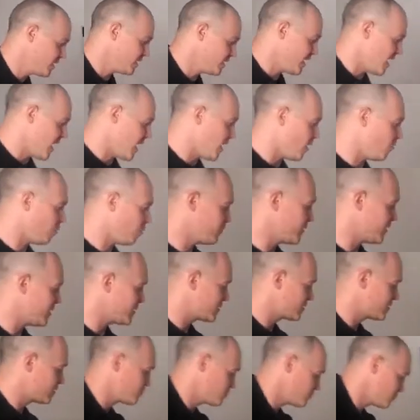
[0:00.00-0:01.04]
Now,
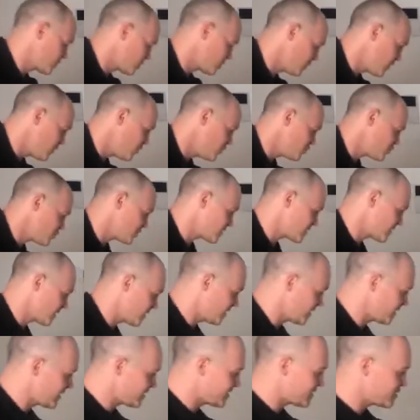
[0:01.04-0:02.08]
there's some illusions here.
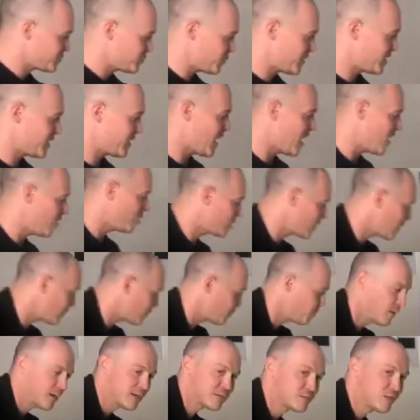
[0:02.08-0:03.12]
This is being held
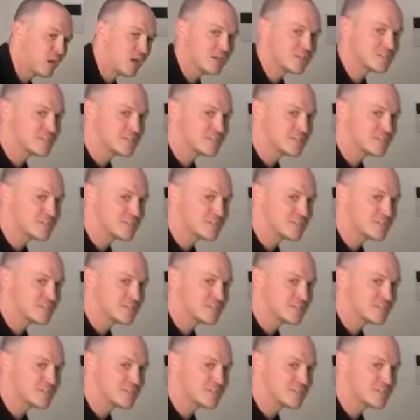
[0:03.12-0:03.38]
up by duct